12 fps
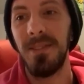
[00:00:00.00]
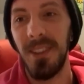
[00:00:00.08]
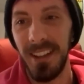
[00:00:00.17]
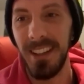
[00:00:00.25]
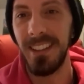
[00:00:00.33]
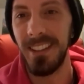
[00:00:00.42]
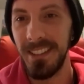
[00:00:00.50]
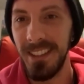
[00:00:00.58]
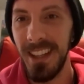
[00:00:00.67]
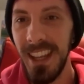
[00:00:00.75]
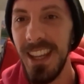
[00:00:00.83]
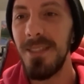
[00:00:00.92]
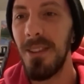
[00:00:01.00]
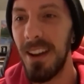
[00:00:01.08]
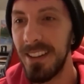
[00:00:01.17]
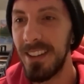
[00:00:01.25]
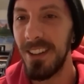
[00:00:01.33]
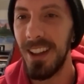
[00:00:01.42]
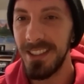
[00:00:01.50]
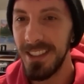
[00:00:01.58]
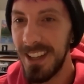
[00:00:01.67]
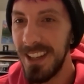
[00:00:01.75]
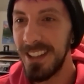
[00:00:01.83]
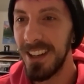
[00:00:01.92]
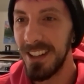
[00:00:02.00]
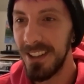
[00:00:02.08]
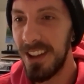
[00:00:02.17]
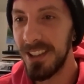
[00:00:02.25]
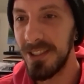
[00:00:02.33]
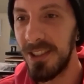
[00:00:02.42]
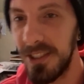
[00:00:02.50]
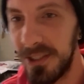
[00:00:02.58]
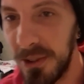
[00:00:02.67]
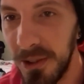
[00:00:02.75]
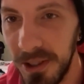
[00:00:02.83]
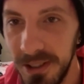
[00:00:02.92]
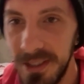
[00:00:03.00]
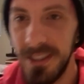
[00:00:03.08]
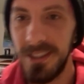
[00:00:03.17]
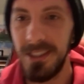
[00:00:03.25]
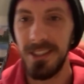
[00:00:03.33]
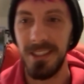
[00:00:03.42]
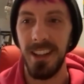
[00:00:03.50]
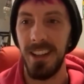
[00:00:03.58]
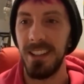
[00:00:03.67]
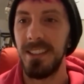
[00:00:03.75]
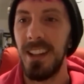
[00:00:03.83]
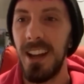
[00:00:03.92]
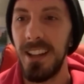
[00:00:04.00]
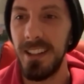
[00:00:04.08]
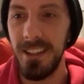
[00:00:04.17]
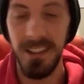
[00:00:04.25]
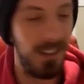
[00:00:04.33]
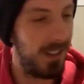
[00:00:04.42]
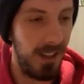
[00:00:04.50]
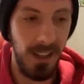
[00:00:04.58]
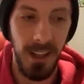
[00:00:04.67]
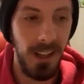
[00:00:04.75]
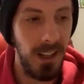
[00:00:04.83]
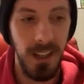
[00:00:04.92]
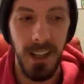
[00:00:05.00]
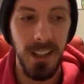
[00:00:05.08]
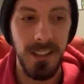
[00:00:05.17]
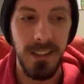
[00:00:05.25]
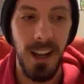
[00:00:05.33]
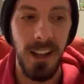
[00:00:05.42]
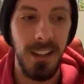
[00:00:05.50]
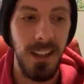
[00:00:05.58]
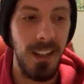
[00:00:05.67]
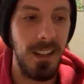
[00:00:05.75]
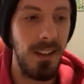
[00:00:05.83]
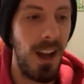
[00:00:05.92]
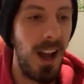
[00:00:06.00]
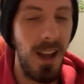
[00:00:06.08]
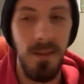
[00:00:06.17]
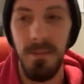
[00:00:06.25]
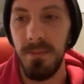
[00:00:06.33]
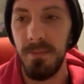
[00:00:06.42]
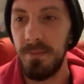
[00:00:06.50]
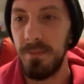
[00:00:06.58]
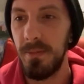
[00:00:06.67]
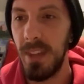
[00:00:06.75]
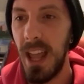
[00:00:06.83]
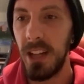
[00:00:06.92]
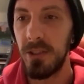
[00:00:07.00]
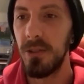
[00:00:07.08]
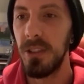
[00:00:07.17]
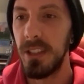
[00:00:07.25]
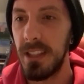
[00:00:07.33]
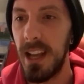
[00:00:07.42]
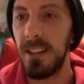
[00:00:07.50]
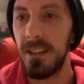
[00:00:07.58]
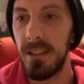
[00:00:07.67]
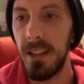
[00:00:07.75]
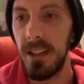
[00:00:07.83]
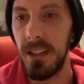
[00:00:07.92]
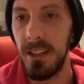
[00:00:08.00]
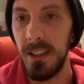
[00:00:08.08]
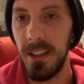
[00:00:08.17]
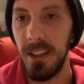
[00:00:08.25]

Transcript: fucking key right there. That's the key that unlocks all the doors. It's just like, it's not that I'm naturally talented.